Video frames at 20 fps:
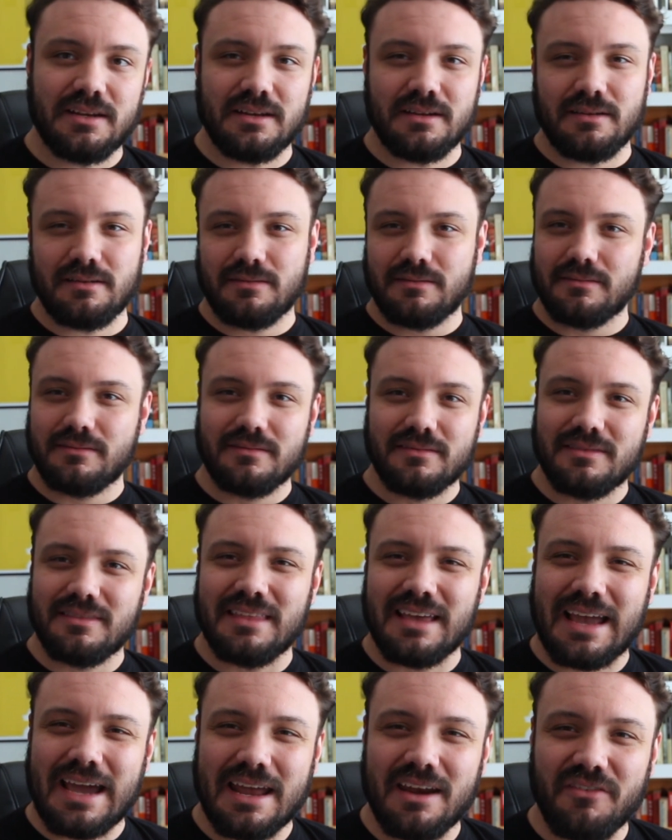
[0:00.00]
And
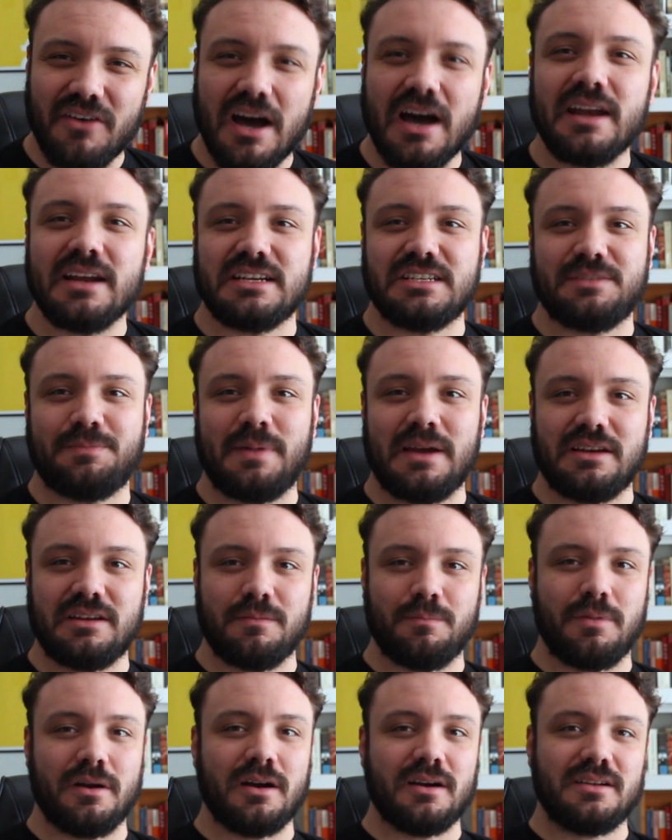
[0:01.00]
the kind of
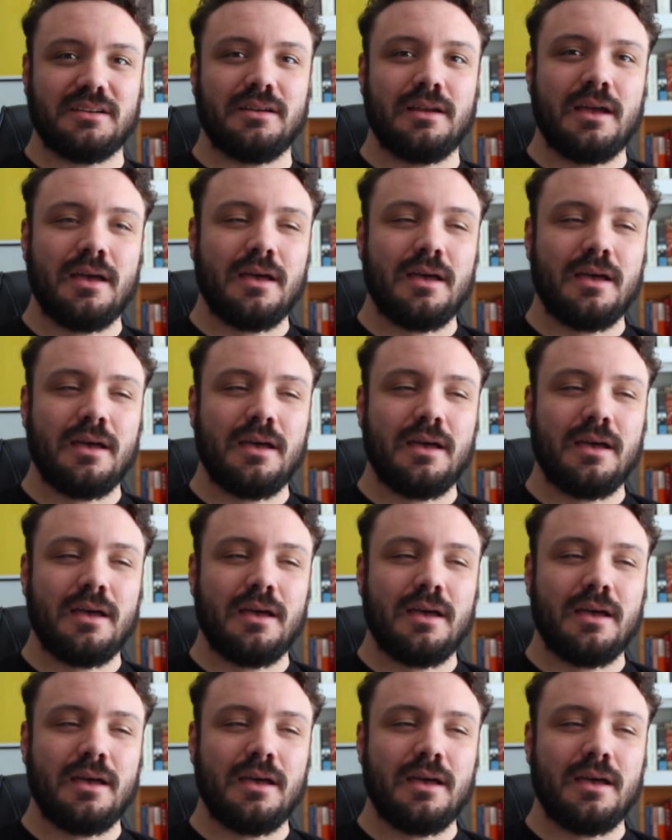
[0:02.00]
unexpected part